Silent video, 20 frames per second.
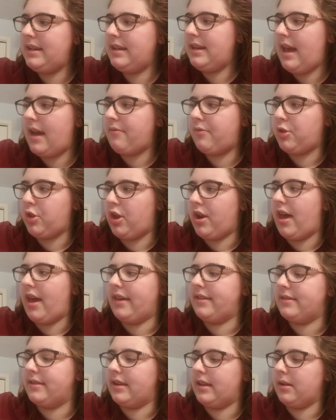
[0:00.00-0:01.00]
But I did have a
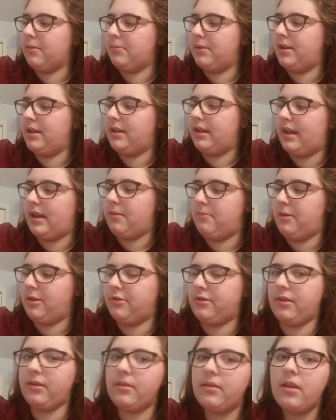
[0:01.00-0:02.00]
lot of ice in here, but it
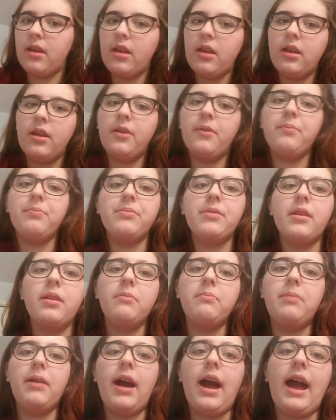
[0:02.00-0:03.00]
kinda melted.
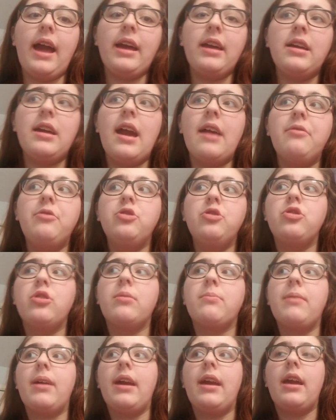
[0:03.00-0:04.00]
But I
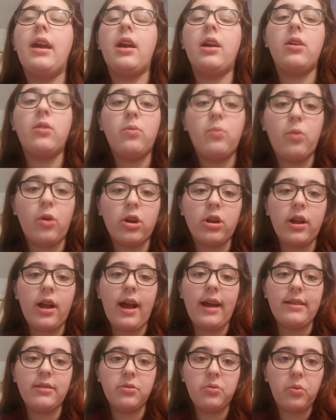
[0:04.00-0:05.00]
have to drink my
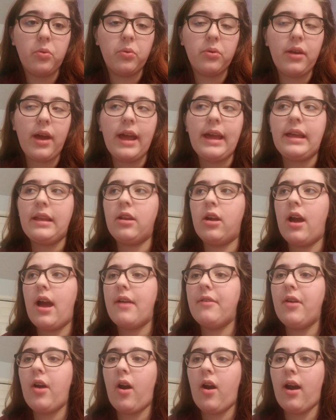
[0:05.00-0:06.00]
water ice cold. I
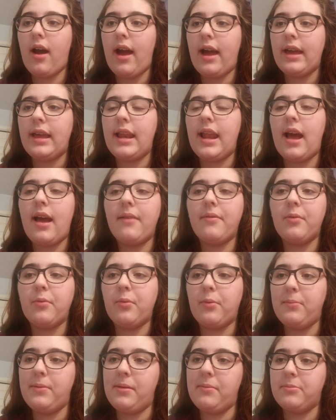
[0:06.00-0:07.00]
cannot have it hot. I
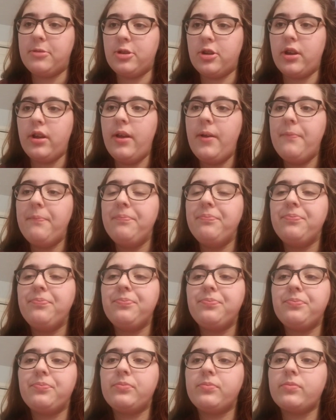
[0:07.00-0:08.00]
cannot have a room temperature.
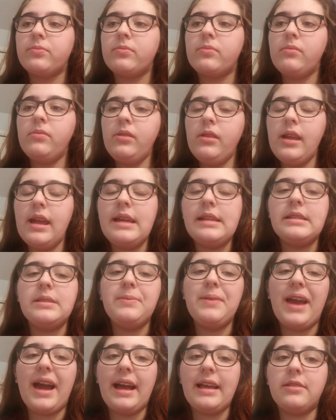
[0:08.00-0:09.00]

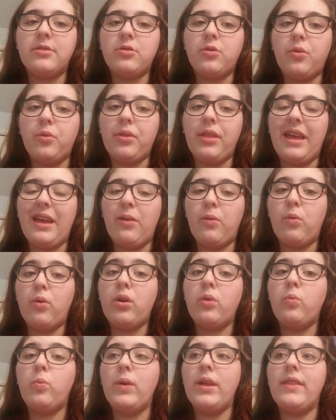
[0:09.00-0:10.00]
It has to be ice cold,
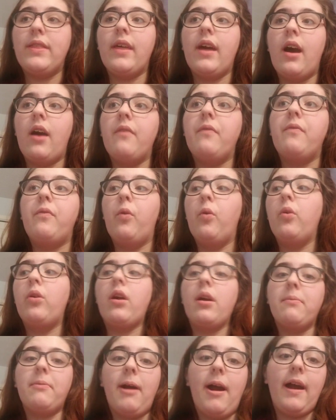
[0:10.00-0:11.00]
like with a
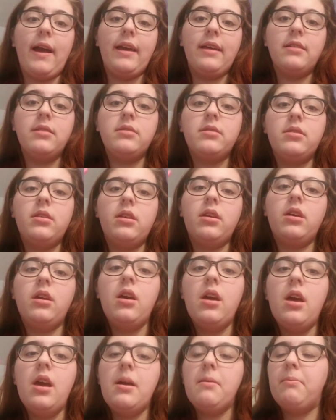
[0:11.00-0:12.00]
full cup of ice.
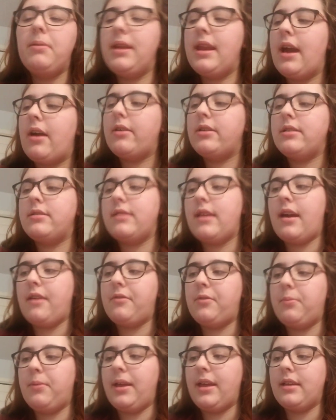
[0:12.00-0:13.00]
But now it
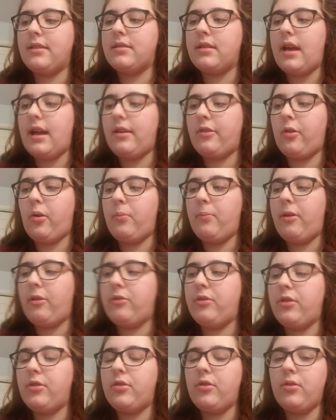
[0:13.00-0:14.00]
doesn't have to be because the ice
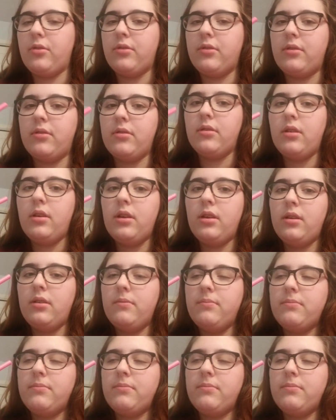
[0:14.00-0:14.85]
all melted, so it's